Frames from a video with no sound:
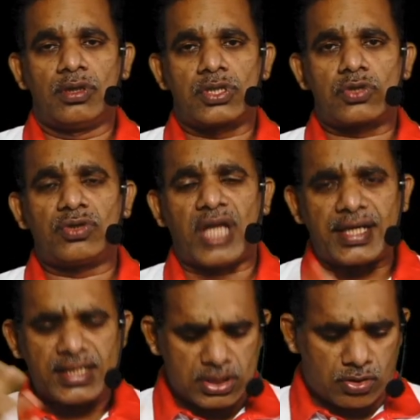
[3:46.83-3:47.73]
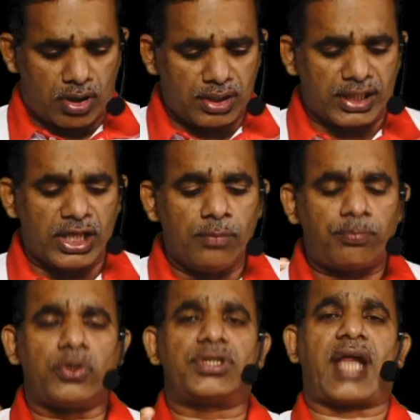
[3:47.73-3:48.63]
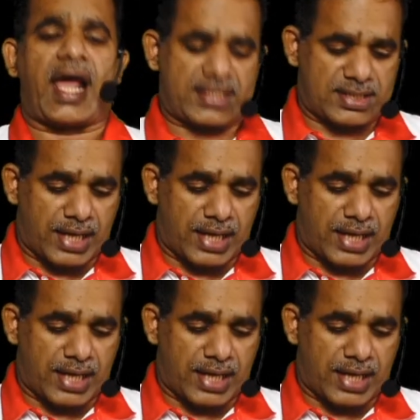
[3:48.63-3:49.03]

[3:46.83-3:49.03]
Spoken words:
So that is called input tax.